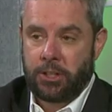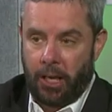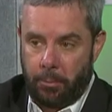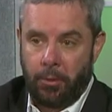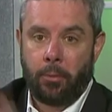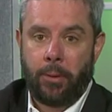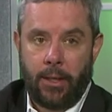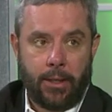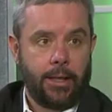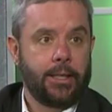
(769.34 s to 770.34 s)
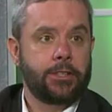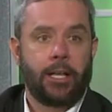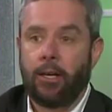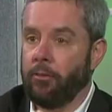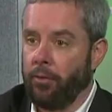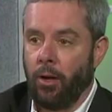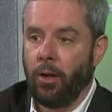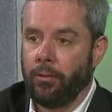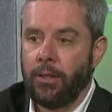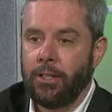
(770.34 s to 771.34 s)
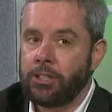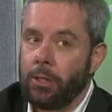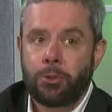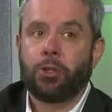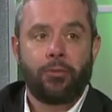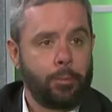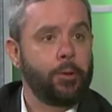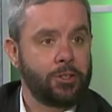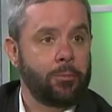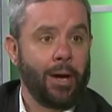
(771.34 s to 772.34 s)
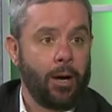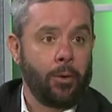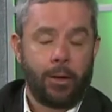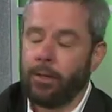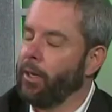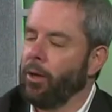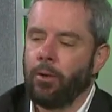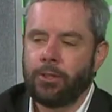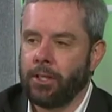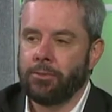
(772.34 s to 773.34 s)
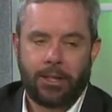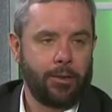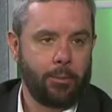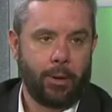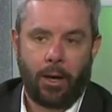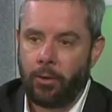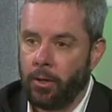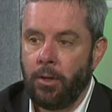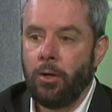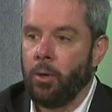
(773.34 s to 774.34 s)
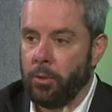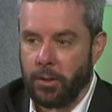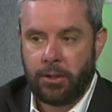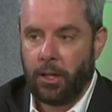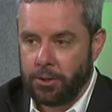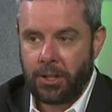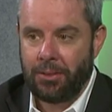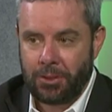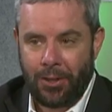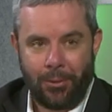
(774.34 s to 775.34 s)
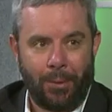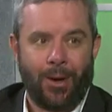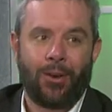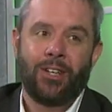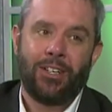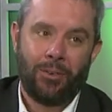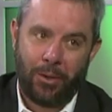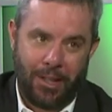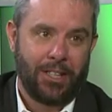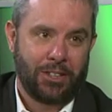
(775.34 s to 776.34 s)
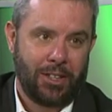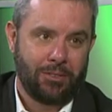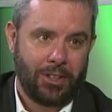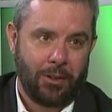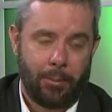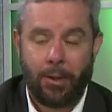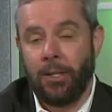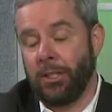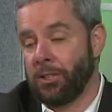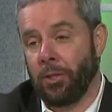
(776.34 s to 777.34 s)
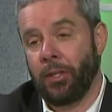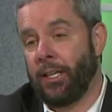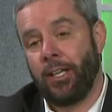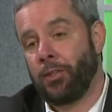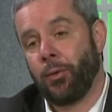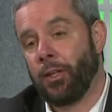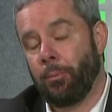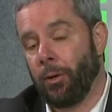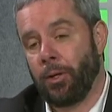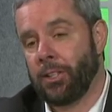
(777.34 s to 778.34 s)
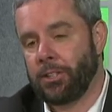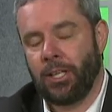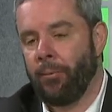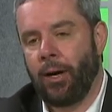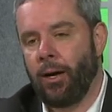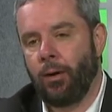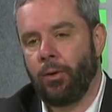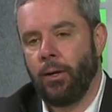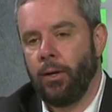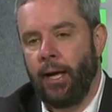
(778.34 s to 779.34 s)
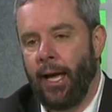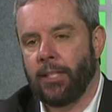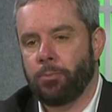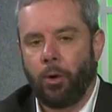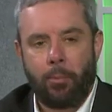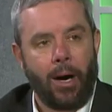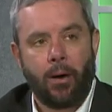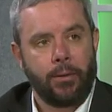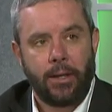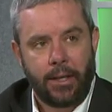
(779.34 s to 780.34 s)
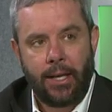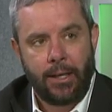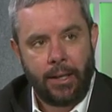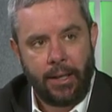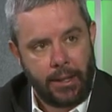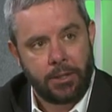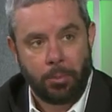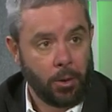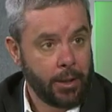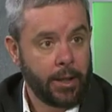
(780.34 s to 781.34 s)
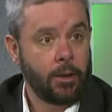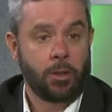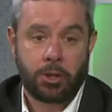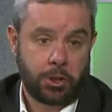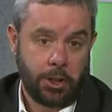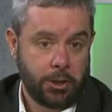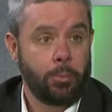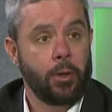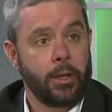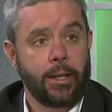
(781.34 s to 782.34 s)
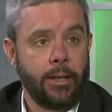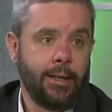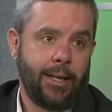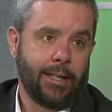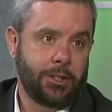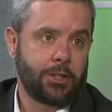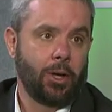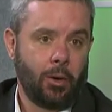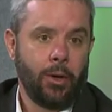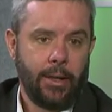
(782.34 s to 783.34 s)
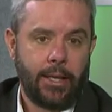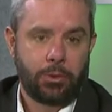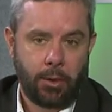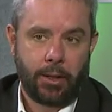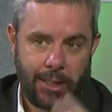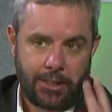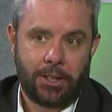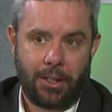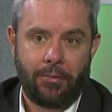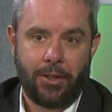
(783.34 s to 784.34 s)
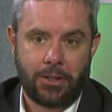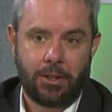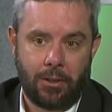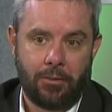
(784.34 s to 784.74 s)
it's got to be repeated, and it's got to involve some sort of abuse of power. It always comes down to power. With adults, it comes down with power. With kids, it comes down to power. So the kid doing the bullying somehow has more power than the kid he is bullying or she is bullying. And so that's the definition